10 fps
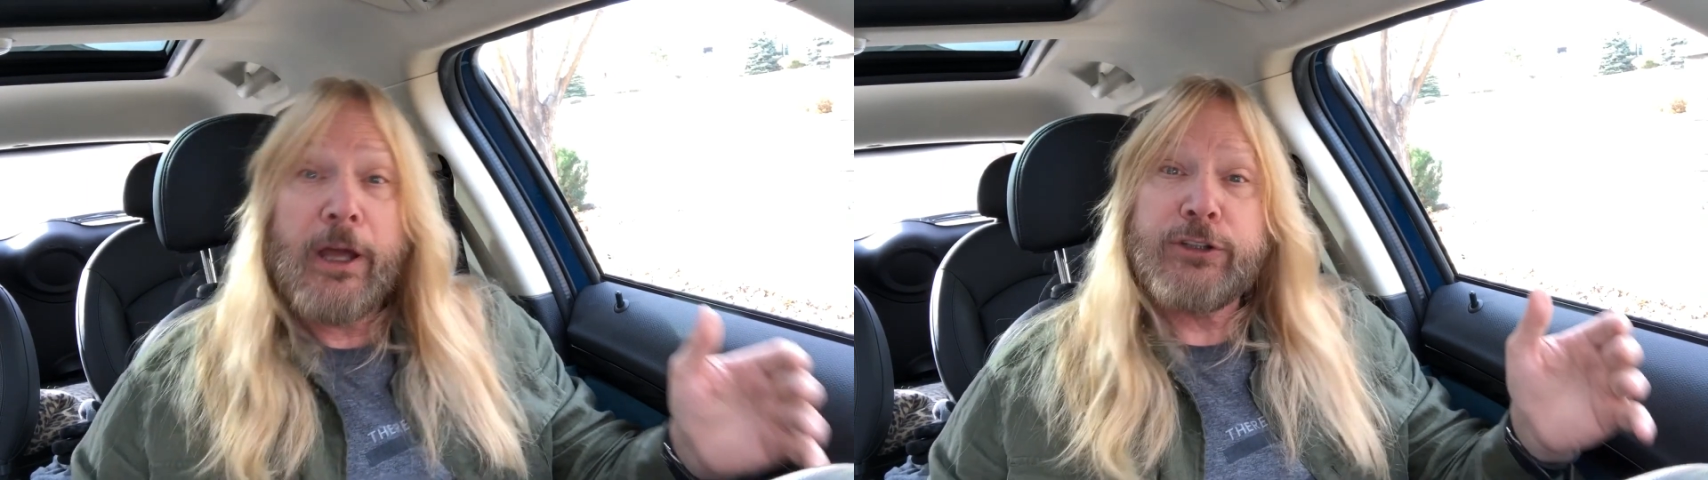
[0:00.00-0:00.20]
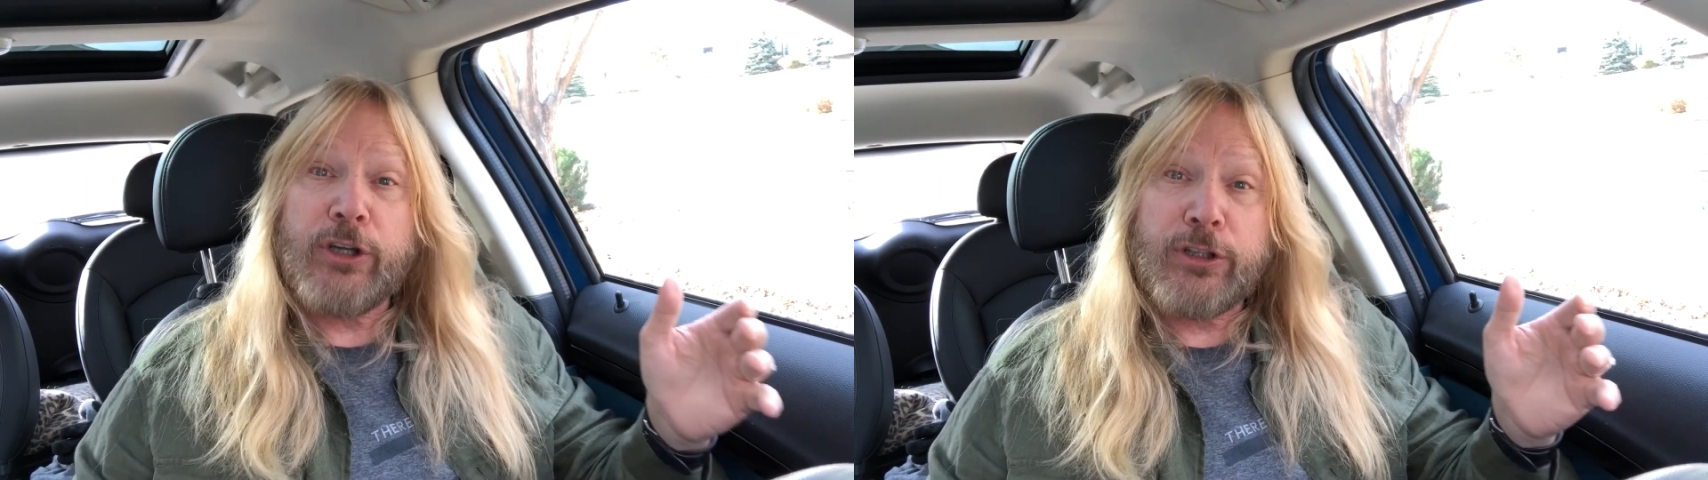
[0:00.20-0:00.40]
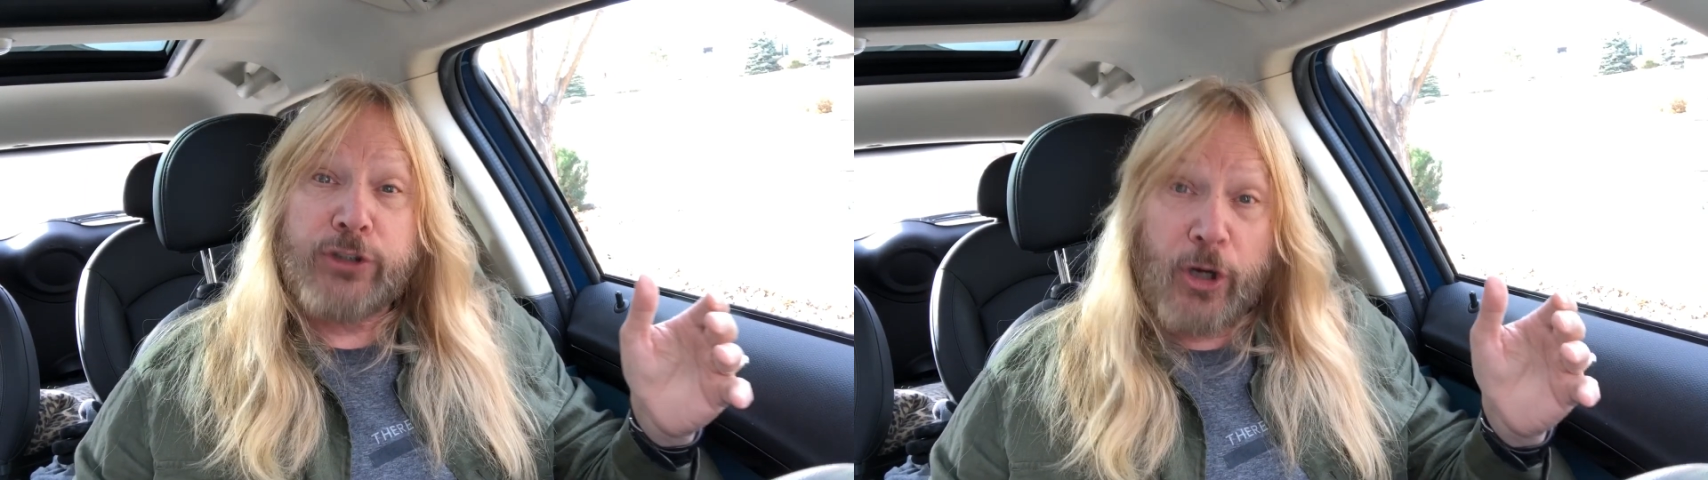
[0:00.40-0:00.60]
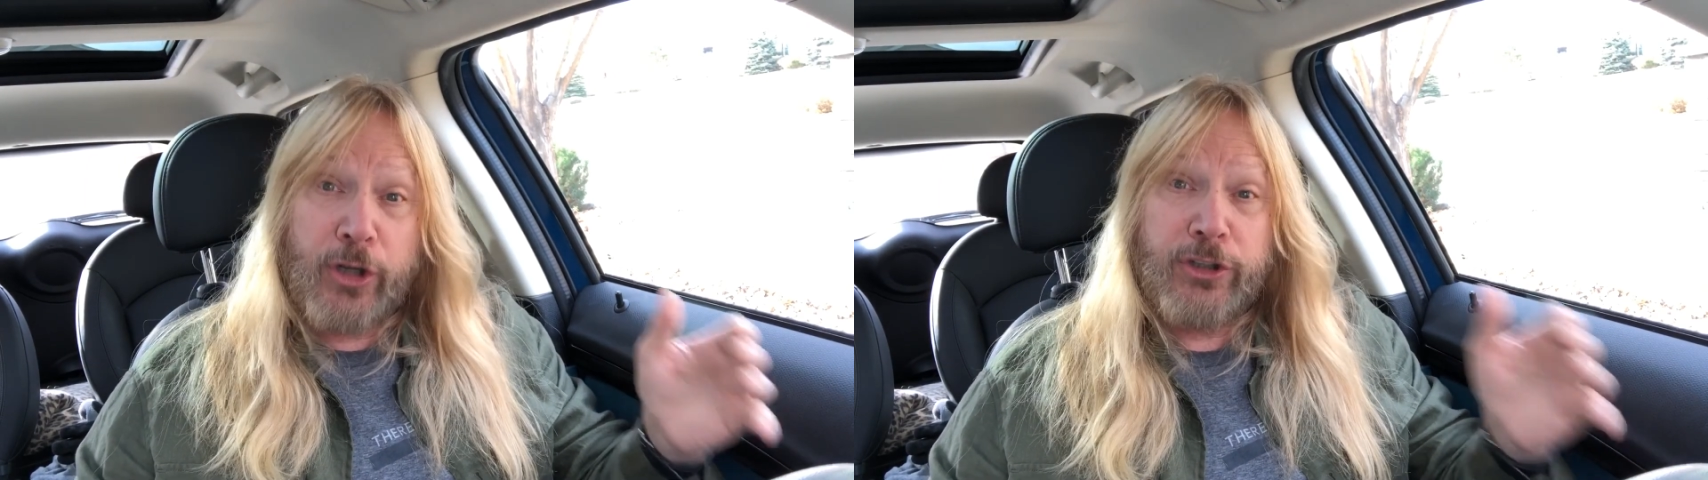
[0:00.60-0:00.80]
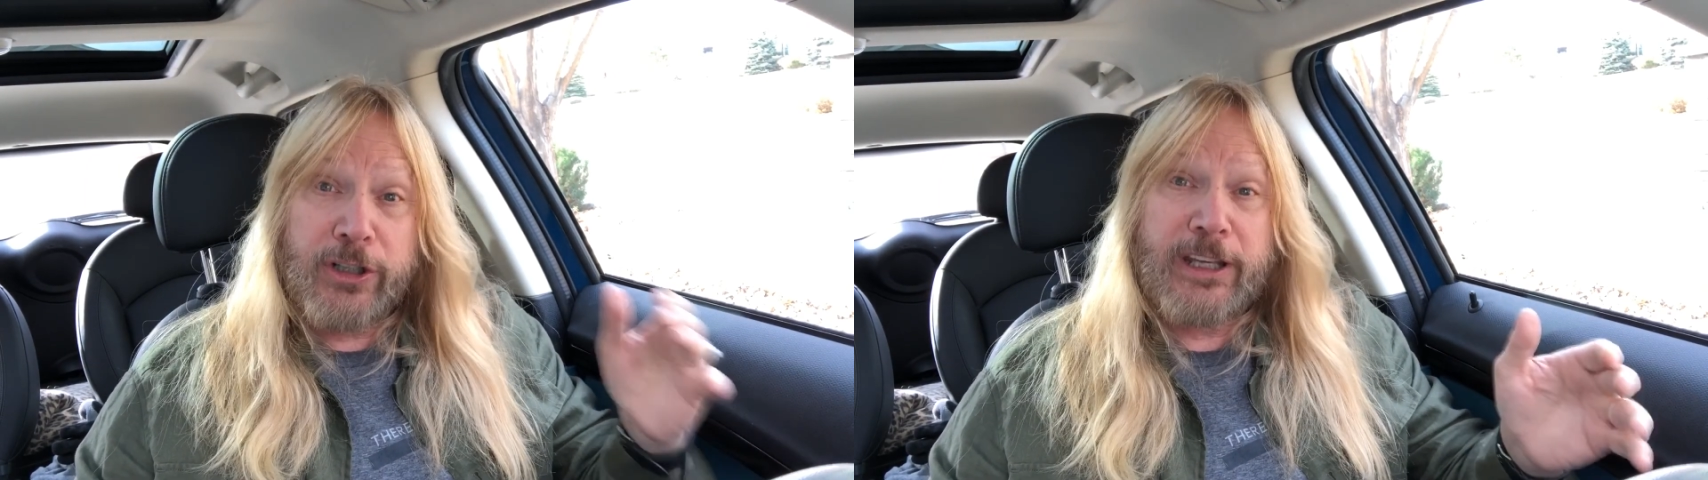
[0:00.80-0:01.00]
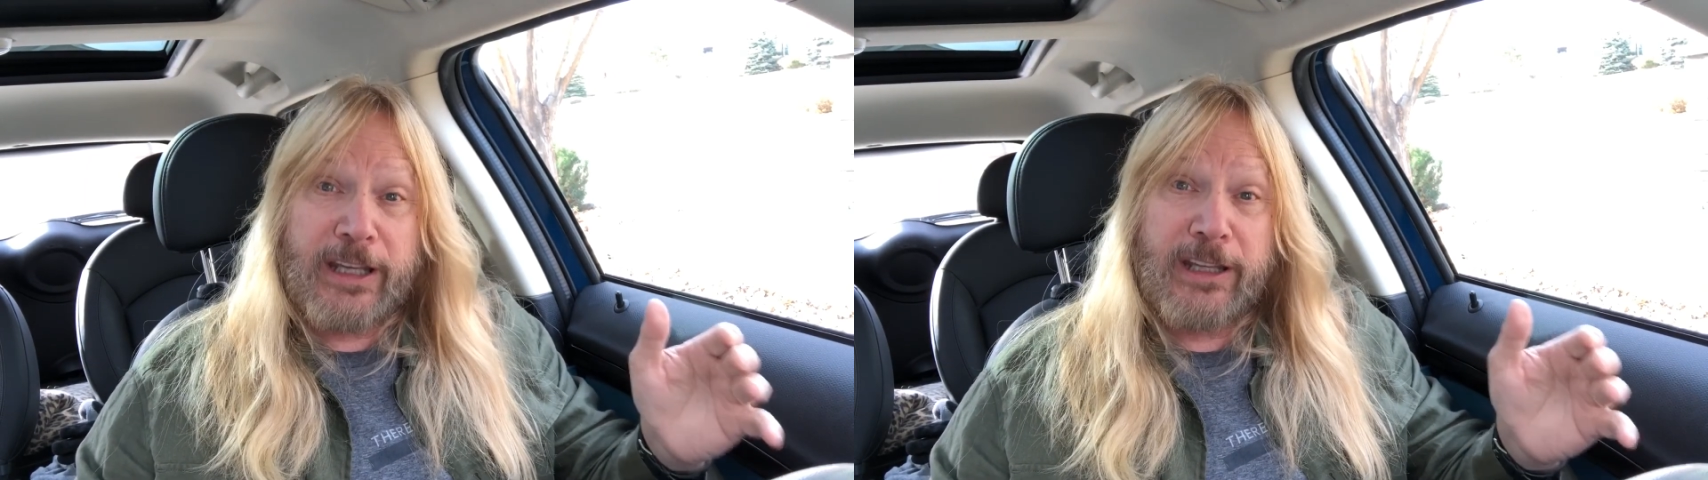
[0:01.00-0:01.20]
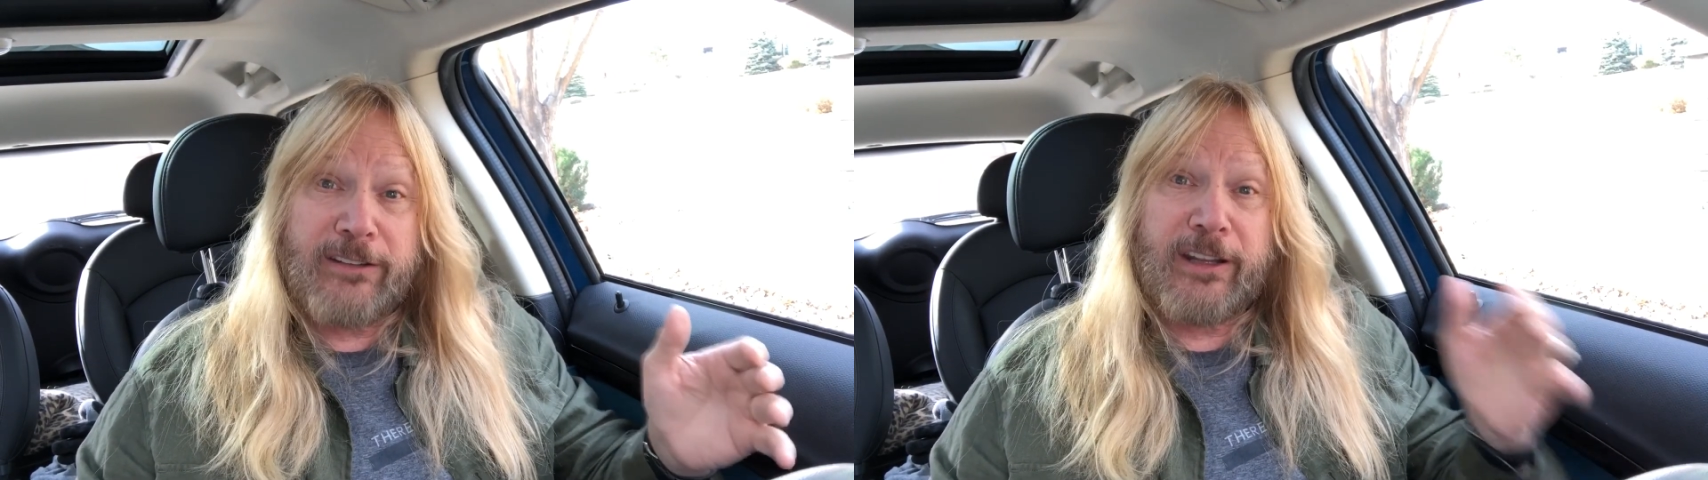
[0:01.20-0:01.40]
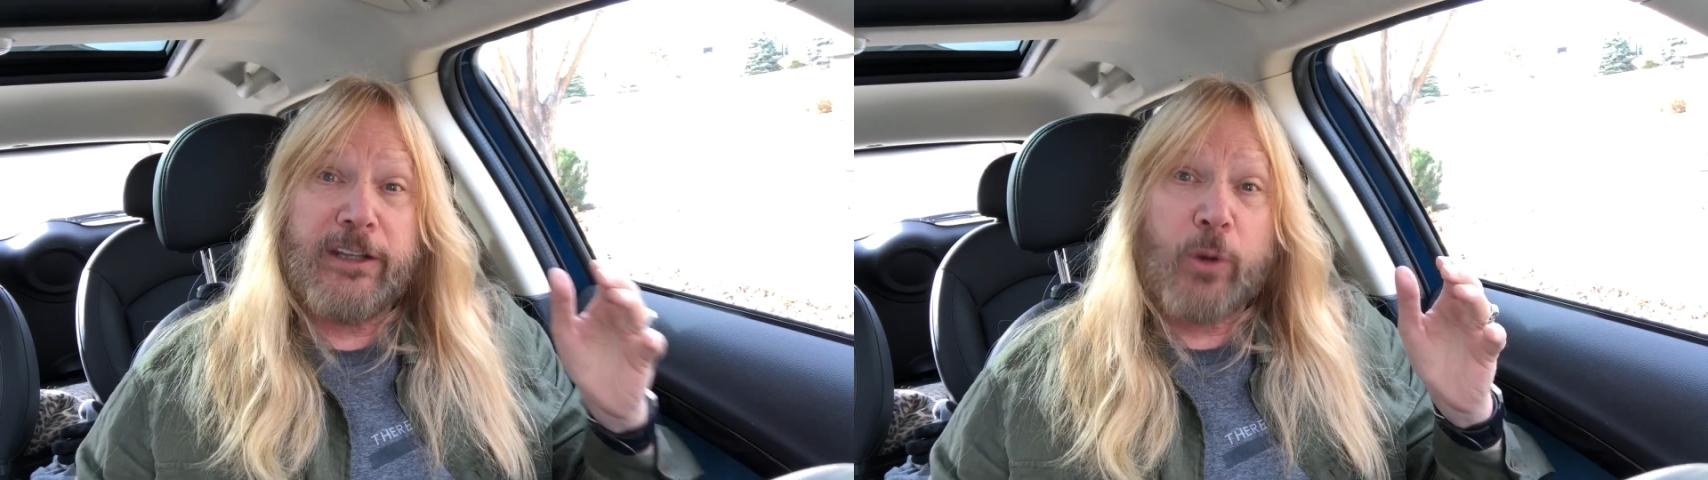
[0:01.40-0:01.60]
to turn your
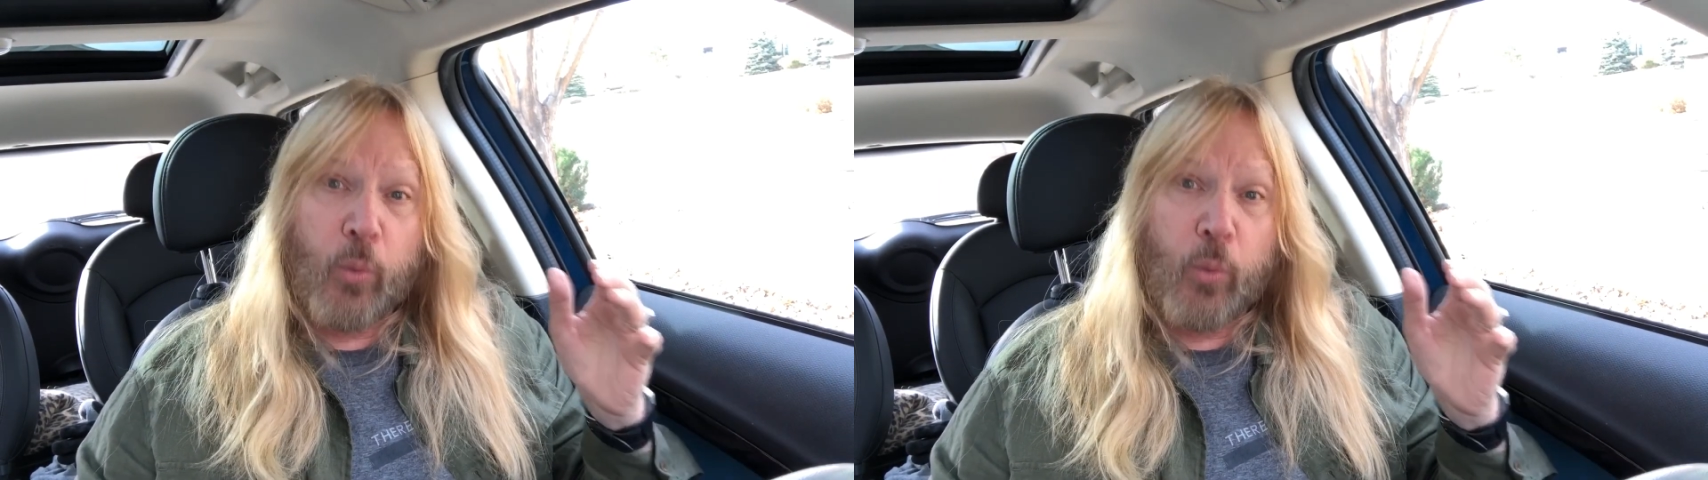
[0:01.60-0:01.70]
kids into